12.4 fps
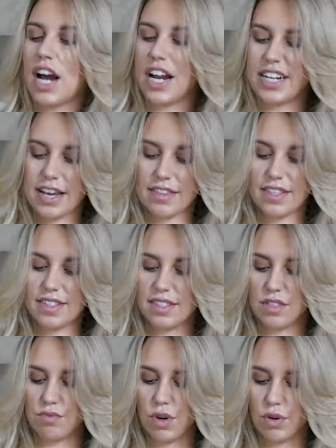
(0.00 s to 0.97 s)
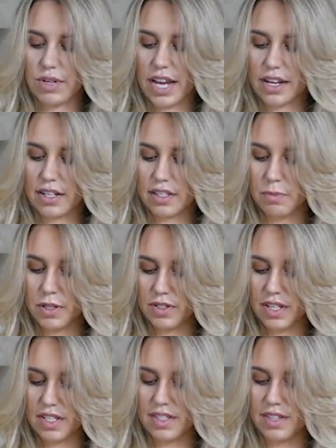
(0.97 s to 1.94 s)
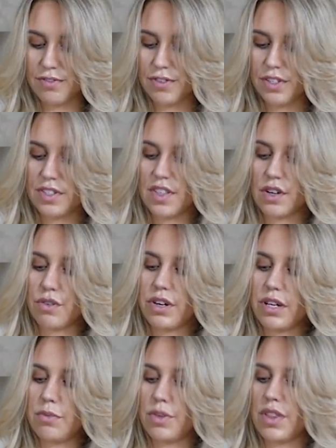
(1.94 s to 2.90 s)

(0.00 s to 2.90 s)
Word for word: high neck. This is a roll neck, I suppose it is different to the cream